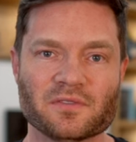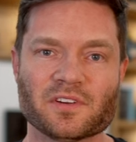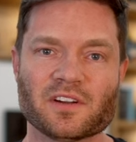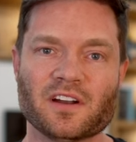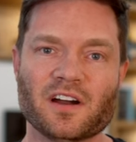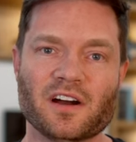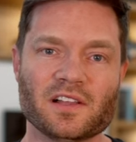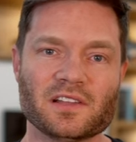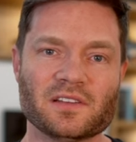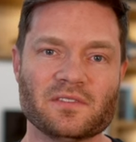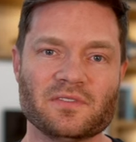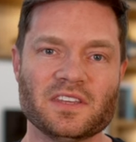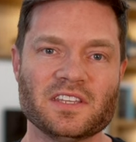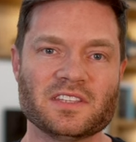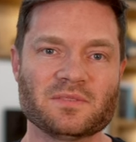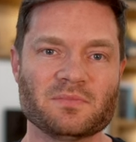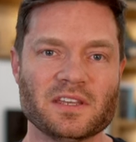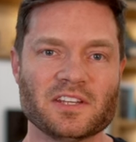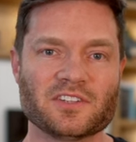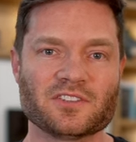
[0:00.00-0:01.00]
for all of
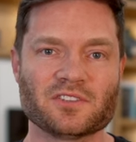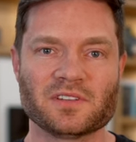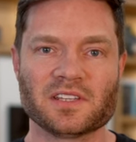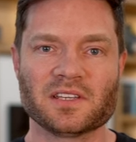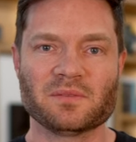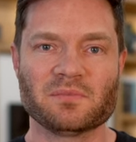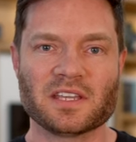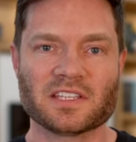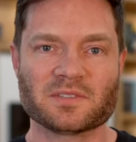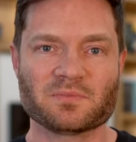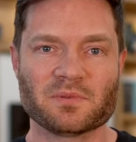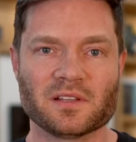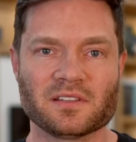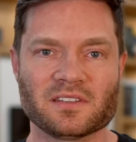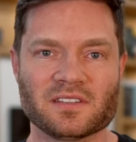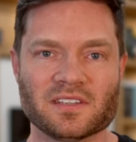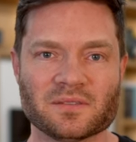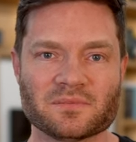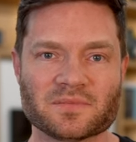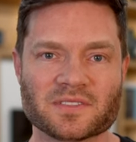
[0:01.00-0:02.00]
these Major League Baseball
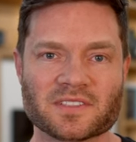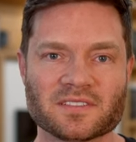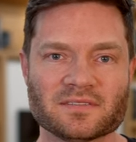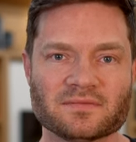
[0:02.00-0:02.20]
teams.